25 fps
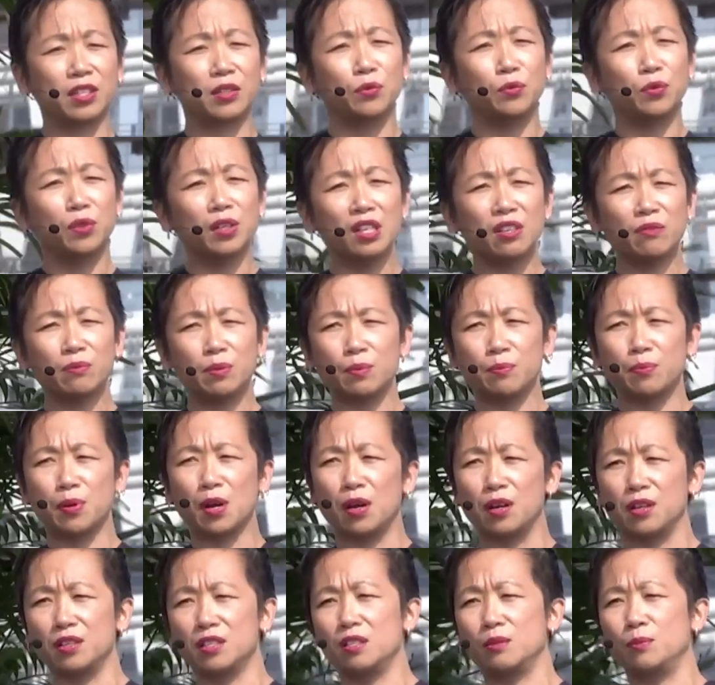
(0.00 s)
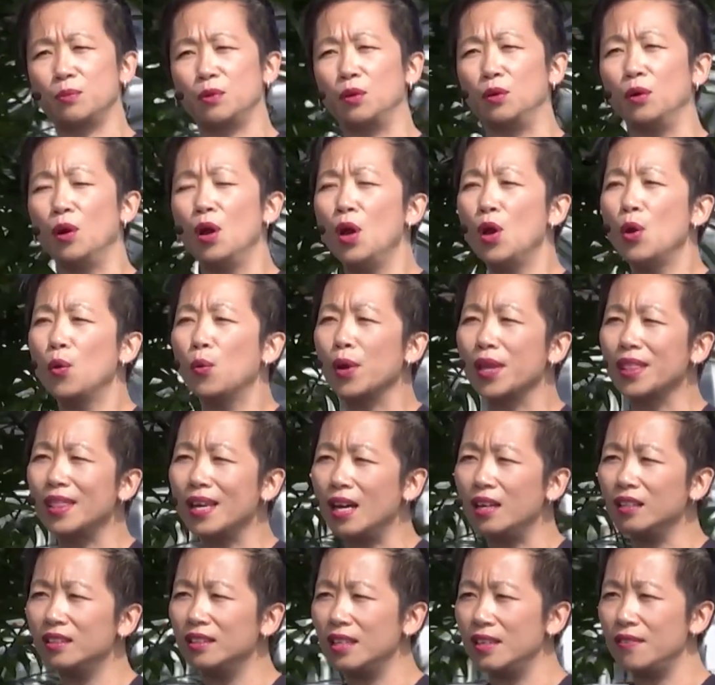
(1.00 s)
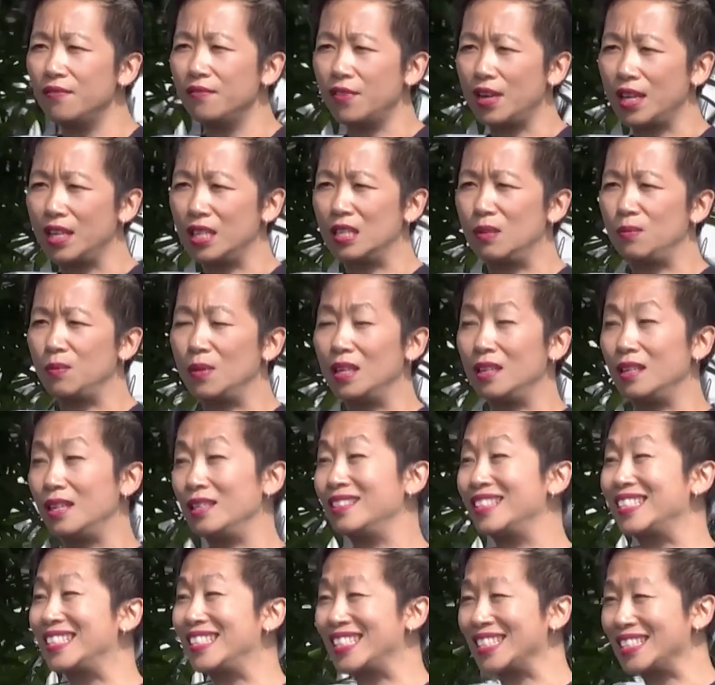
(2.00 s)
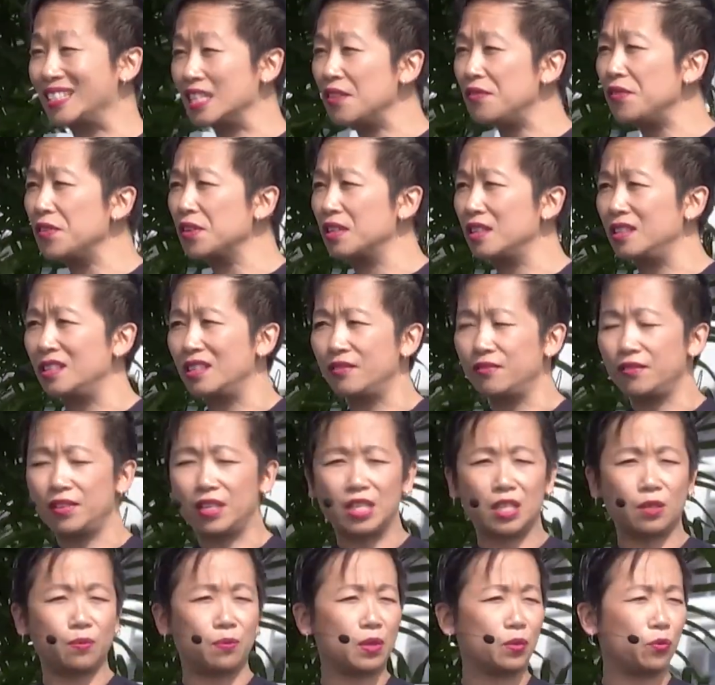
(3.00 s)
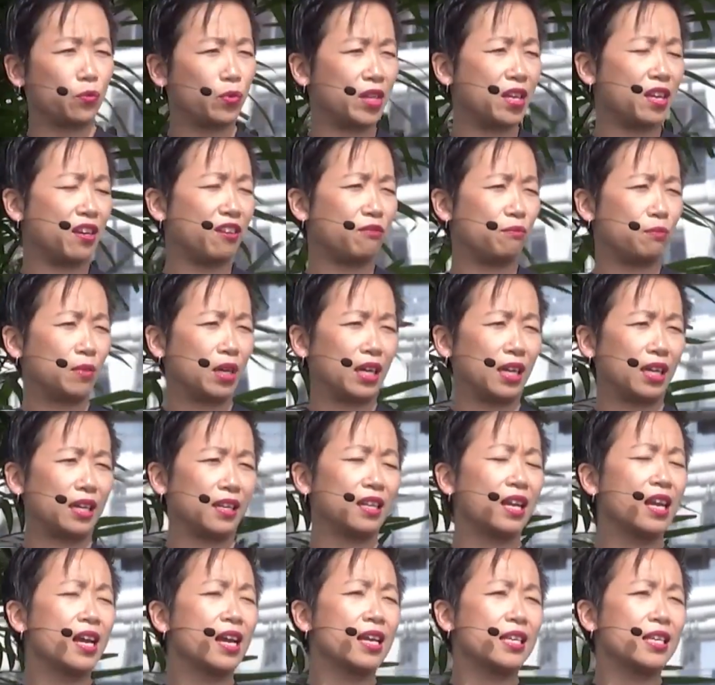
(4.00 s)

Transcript: would have been possible without the investment and the significant investment we have made